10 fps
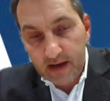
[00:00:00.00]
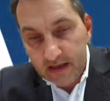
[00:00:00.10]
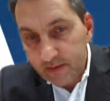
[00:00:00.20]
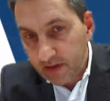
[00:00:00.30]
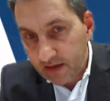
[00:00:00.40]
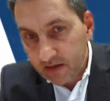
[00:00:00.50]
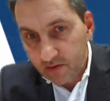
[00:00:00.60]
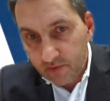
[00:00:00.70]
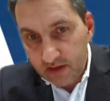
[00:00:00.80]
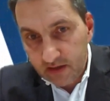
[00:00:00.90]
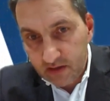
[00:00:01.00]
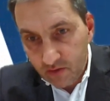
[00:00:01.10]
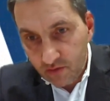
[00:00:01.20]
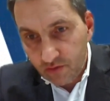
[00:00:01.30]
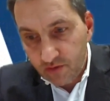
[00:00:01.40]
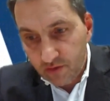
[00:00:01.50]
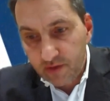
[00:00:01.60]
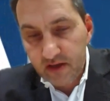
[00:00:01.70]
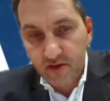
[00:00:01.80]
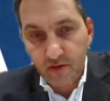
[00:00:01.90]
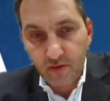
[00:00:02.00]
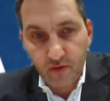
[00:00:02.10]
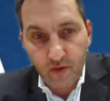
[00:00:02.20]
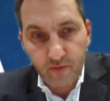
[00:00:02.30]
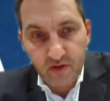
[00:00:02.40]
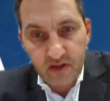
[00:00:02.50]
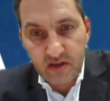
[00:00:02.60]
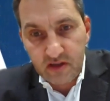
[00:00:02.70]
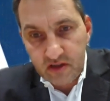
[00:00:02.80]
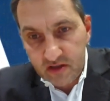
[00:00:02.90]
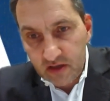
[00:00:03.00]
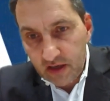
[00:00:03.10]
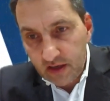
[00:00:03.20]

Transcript: aspects related to the relation to communities,